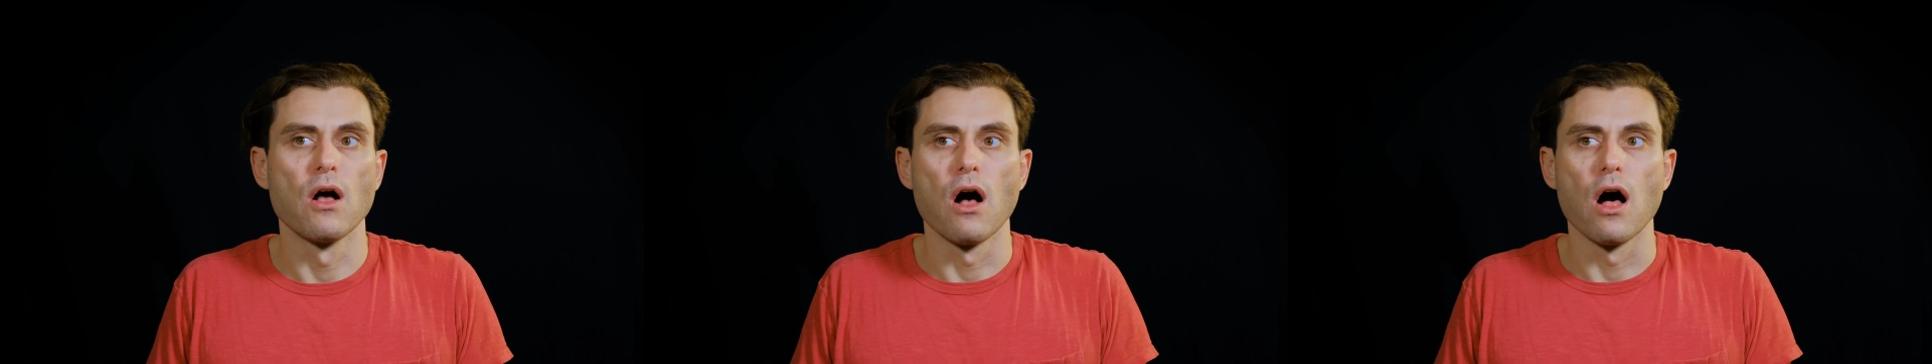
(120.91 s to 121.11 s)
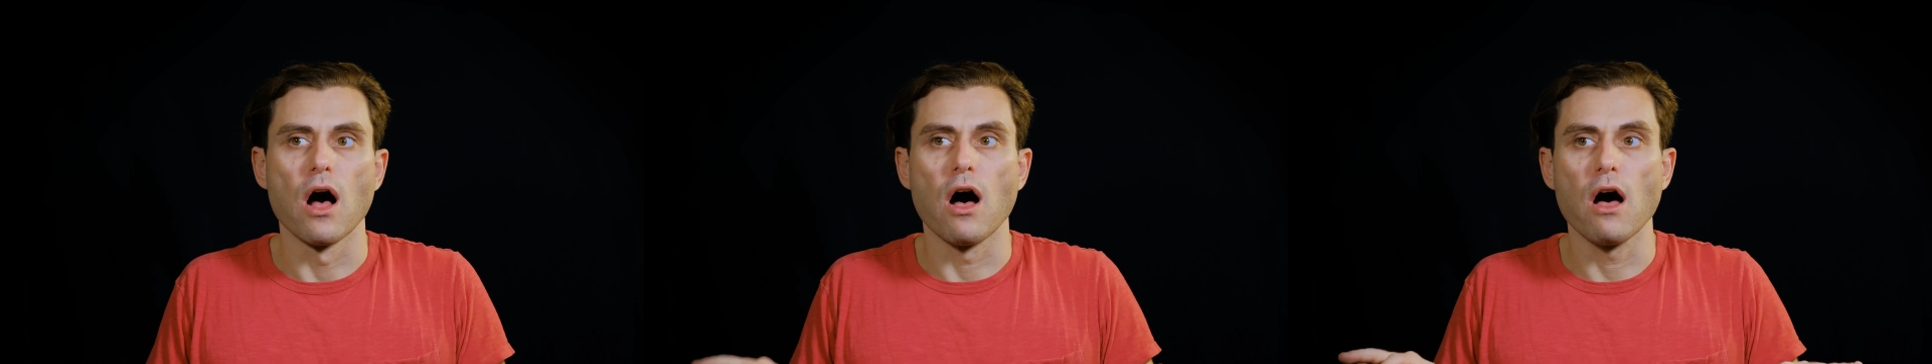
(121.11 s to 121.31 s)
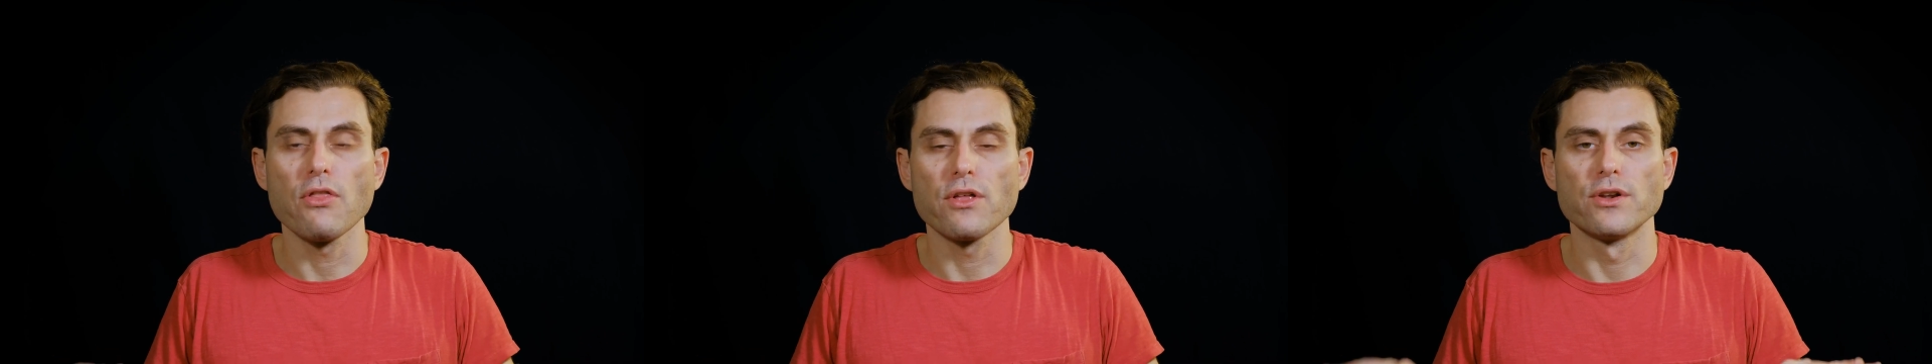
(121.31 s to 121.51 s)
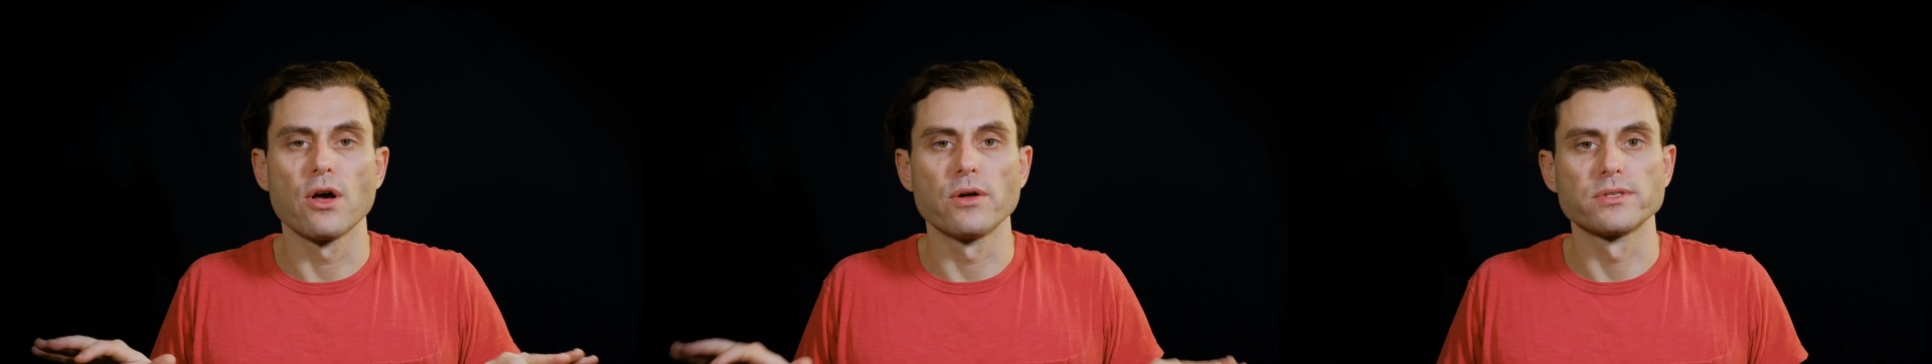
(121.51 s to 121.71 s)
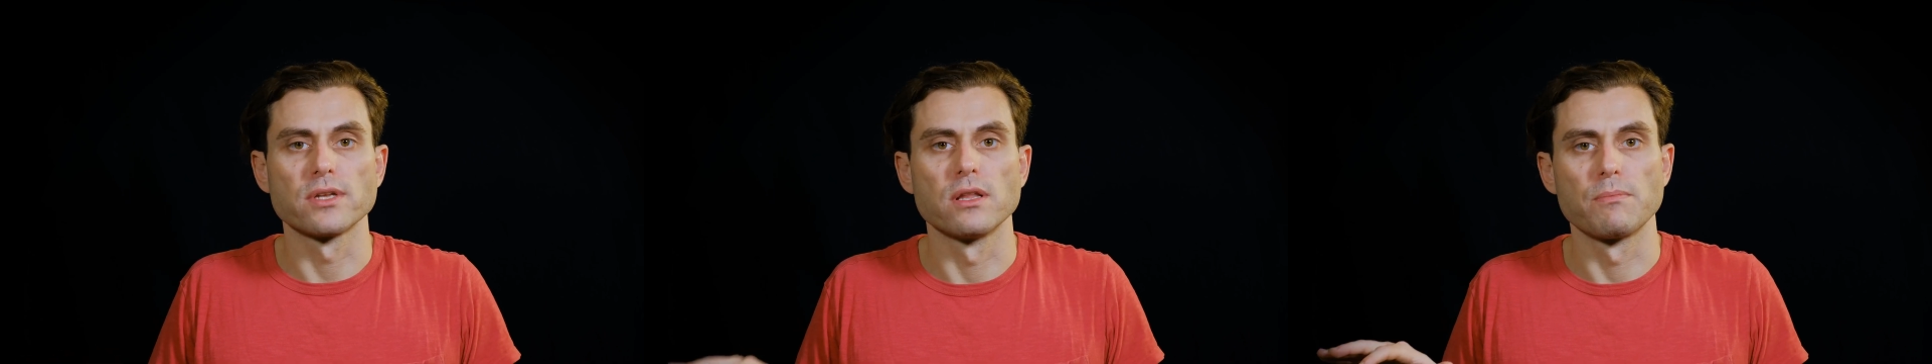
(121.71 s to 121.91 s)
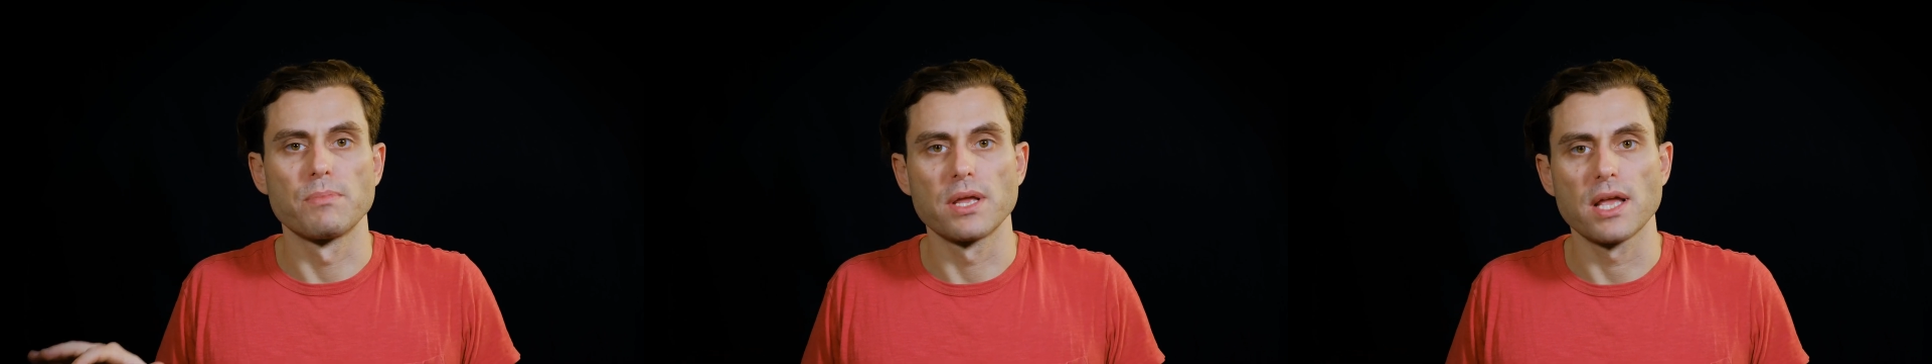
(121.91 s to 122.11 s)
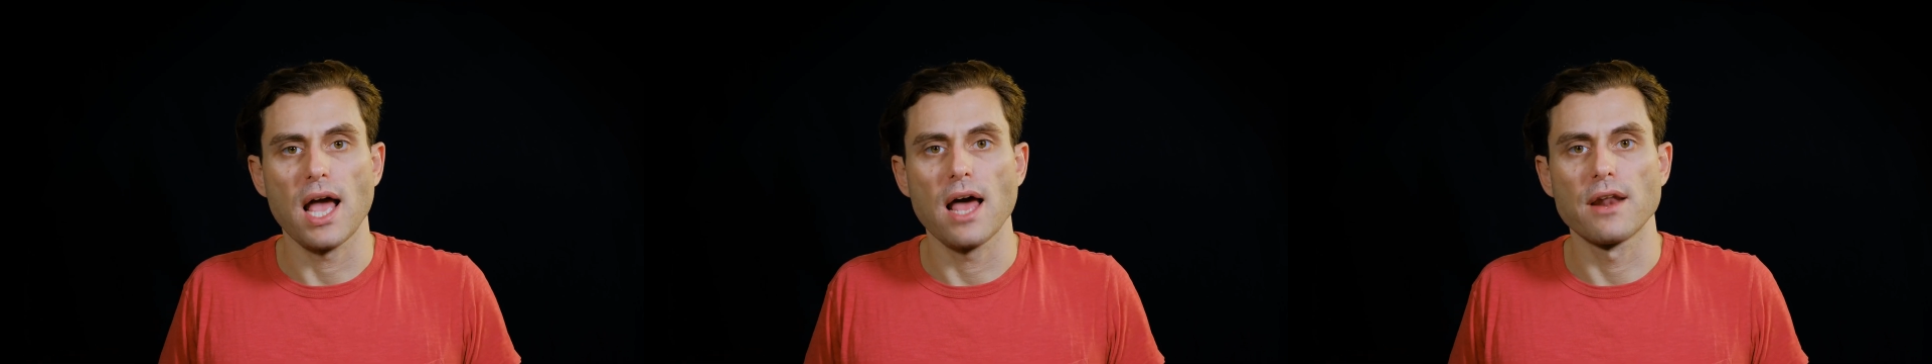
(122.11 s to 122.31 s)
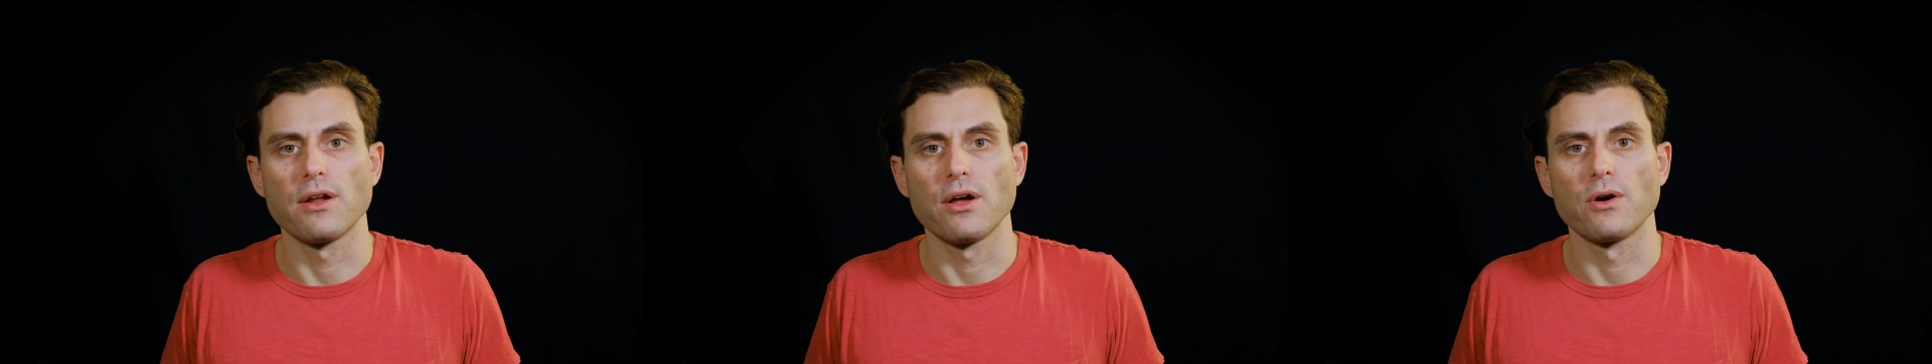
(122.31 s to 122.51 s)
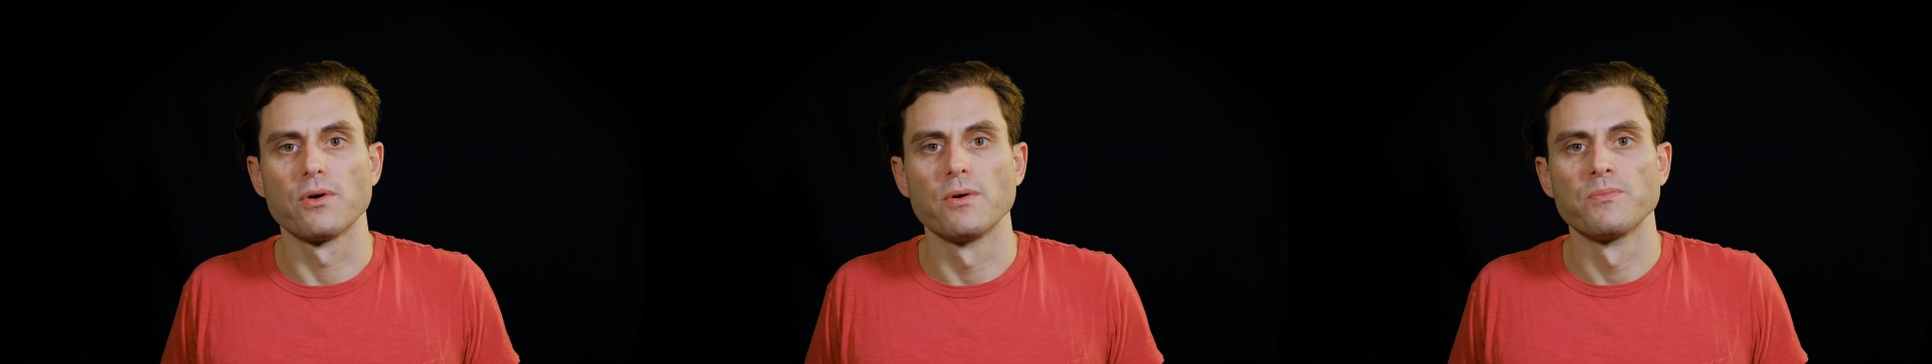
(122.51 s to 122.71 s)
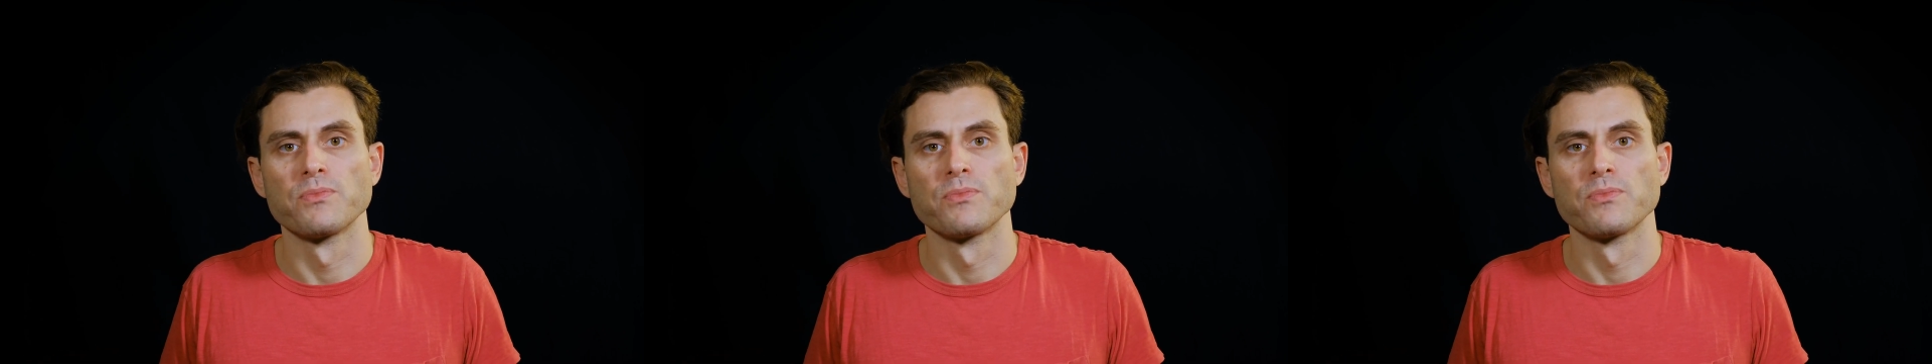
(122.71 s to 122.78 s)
all the notes on the piano